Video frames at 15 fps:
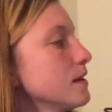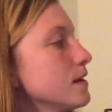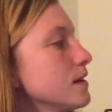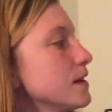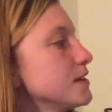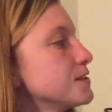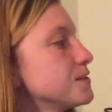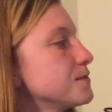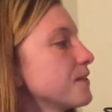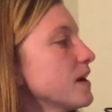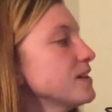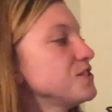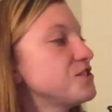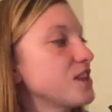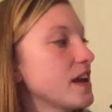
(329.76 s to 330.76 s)
His
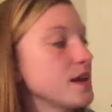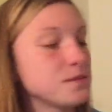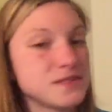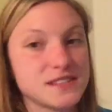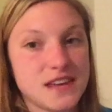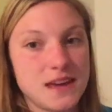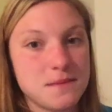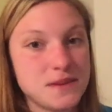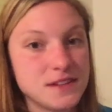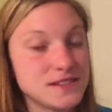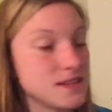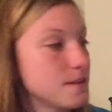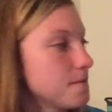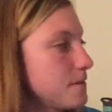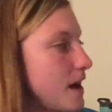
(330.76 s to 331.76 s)
friend James came into
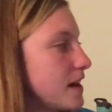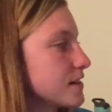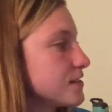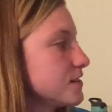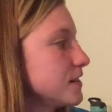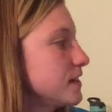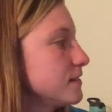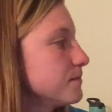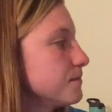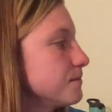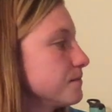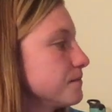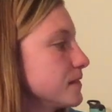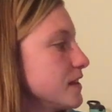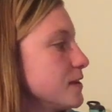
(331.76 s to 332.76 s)
the factory.
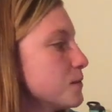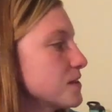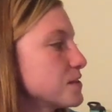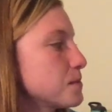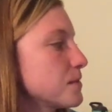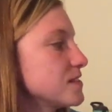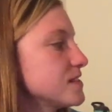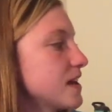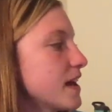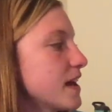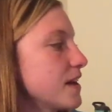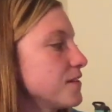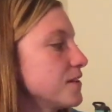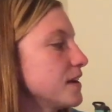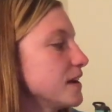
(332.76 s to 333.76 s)
He whispered to
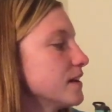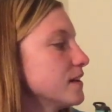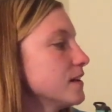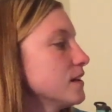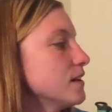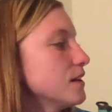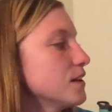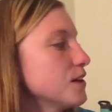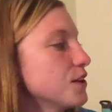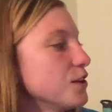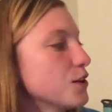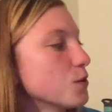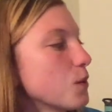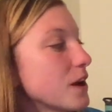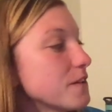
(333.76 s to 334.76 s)
Henry,
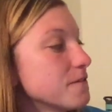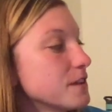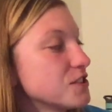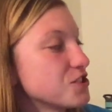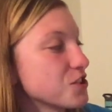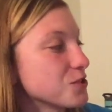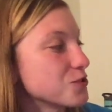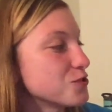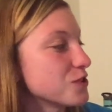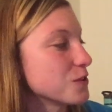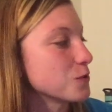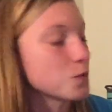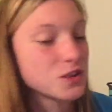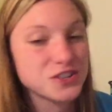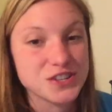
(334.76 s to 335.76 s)
"Your wife and children
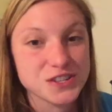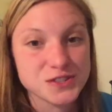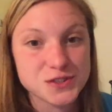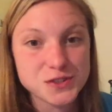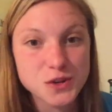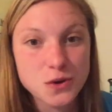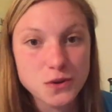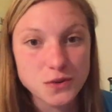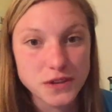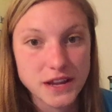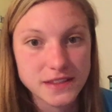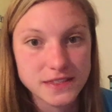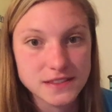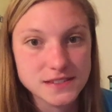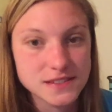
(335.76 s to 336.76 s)
were just sold
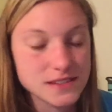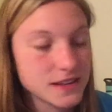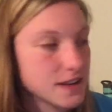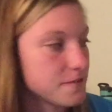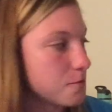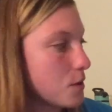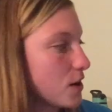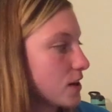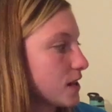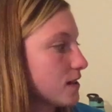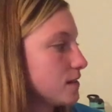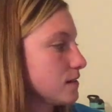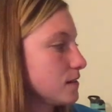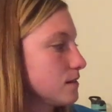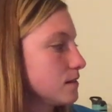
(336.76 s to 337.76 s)
at the slave
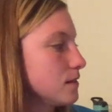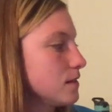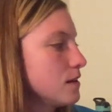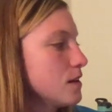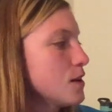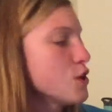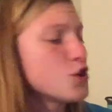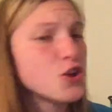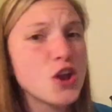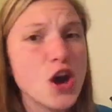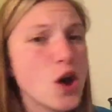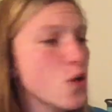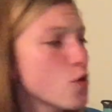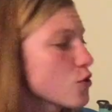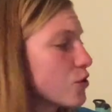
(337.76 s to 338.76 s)
market."
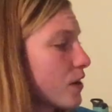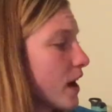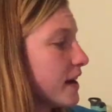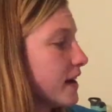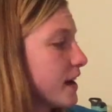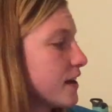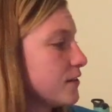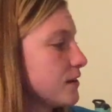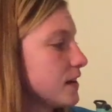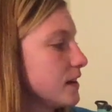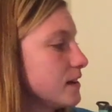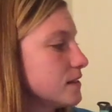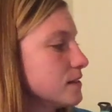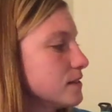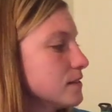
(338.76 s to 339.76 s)
"No!" cried
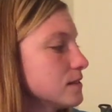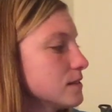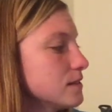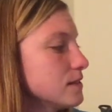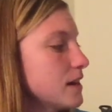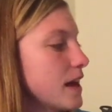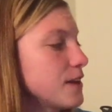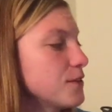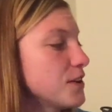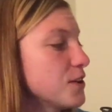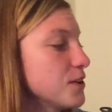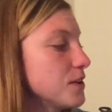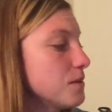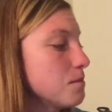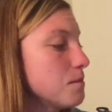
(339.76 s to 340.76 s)
Henry. Henry
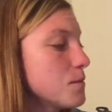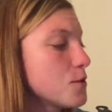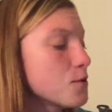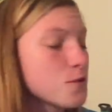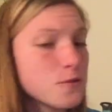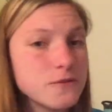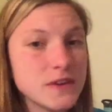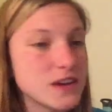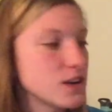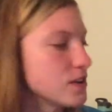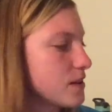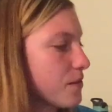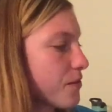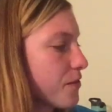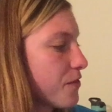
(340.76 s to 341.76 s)
couldn't move, he
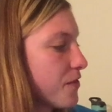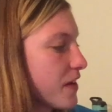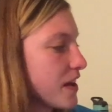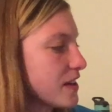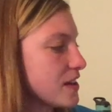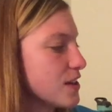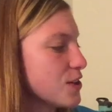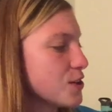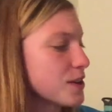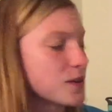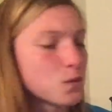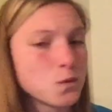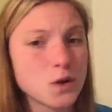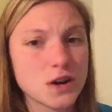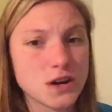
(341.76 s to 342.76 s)
couldn't think, he couldn't
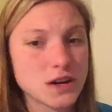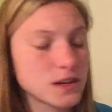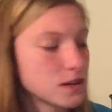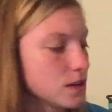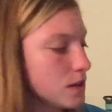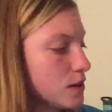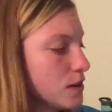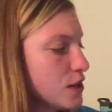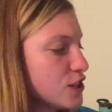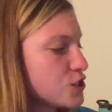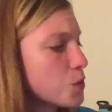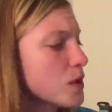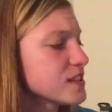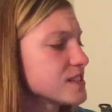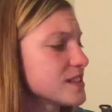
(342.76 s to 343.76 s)
work.
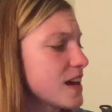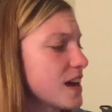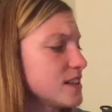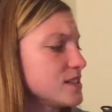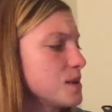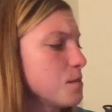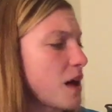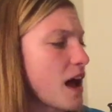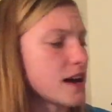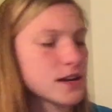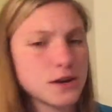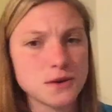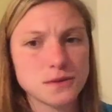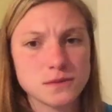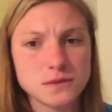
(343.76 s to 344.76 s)
"Twist that
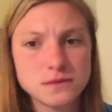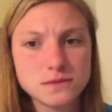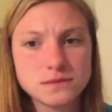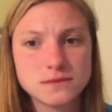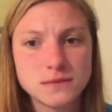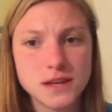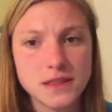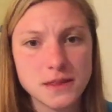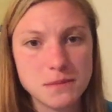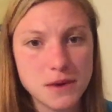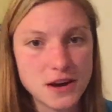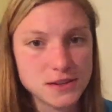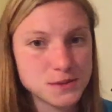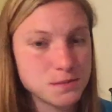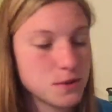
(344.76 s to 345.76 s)
tobacco!" And the
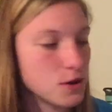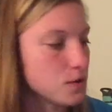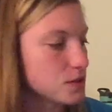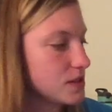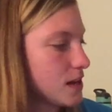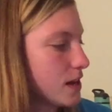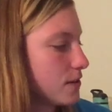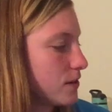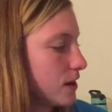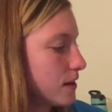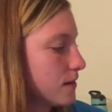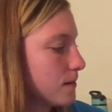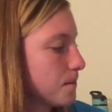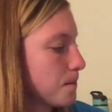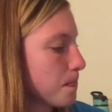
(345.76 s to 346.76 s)
boss poked Henry.
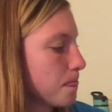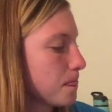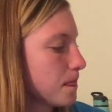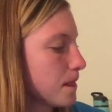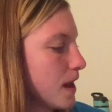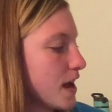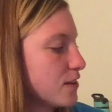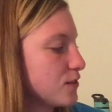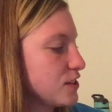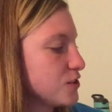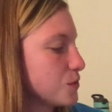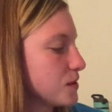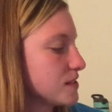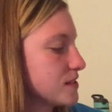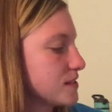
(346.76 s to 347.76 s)
Henry
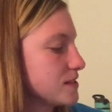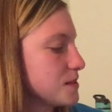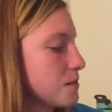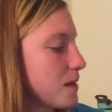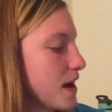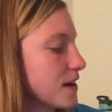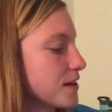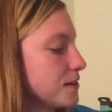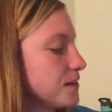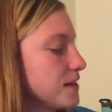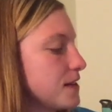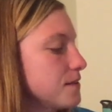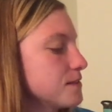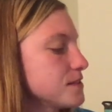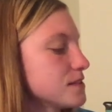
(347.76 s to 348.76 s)
twisted tobacco
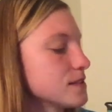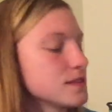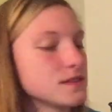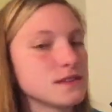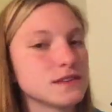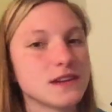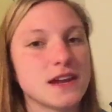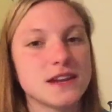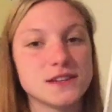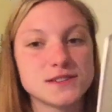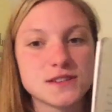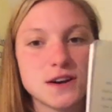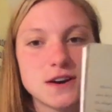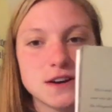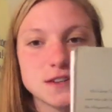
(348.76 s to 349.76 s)
leaves, and his
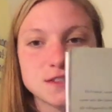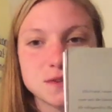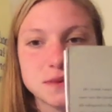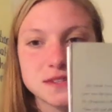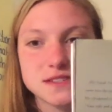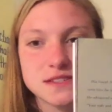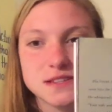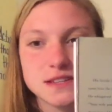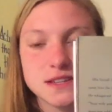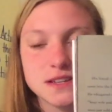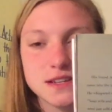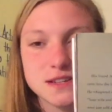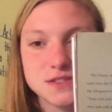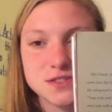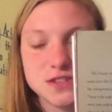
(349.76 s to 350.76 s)
heart twisted
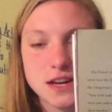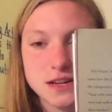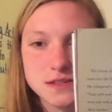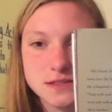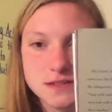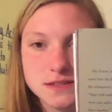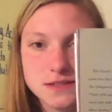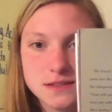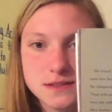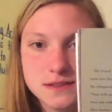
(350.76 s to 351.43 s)
in his chest.